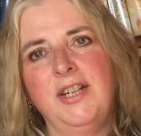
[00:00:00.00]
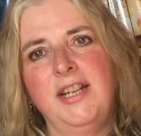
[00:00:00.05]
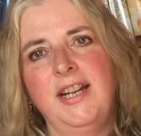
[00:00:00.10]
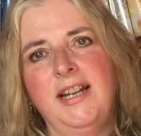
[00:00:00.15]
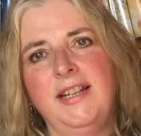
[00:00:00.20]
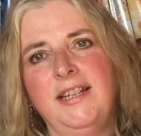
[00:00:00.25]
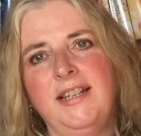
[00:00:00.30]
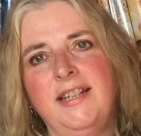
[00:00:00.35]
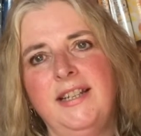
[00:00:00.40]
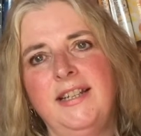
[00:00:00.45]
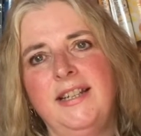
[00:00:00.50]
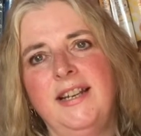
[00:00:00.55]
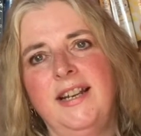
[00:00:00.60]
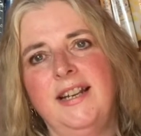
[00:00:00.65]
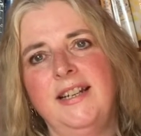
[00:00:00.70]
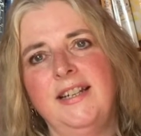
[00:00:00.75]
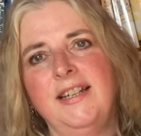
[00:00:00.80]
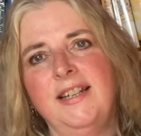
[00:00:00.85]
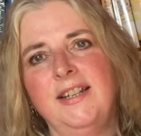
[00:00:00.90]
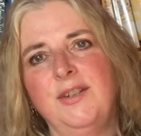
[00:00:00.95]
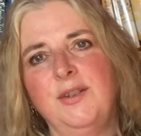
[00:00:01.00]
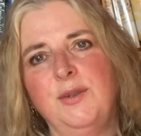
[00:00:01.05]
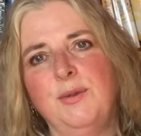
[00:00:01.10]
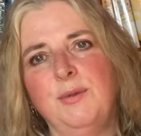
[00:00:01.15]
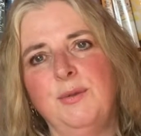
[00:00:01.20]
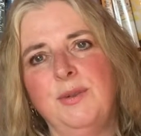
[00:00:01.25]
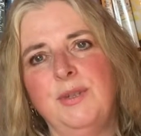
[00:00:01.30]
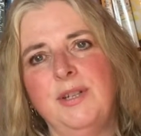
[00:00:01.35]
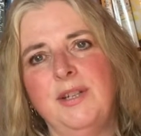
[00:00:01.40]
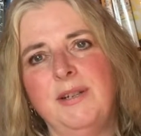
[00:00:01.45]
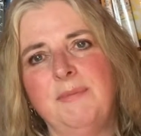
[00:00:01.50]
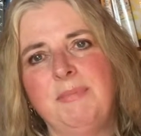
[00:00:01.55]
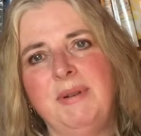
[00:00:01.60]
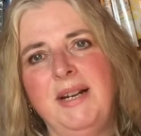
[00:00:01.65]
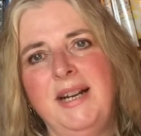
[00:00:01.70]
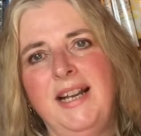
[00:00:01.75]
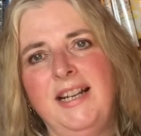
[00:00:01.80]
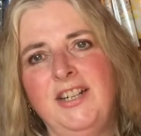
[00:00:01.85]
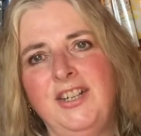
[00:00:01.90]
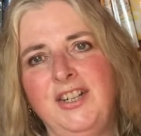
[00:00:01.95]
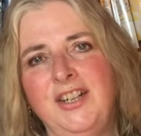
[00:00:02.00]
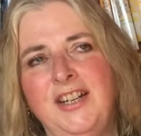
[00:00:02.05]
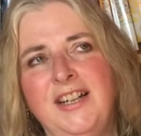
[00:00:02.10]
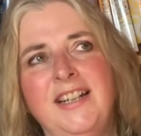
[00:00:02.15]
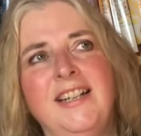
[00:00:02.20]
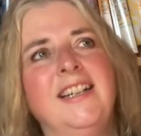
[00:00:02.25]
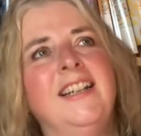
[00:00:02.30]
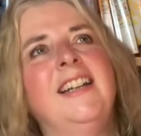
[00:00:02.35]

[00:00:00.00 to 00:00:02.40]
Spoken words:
Yanis and his daughter Pelagia,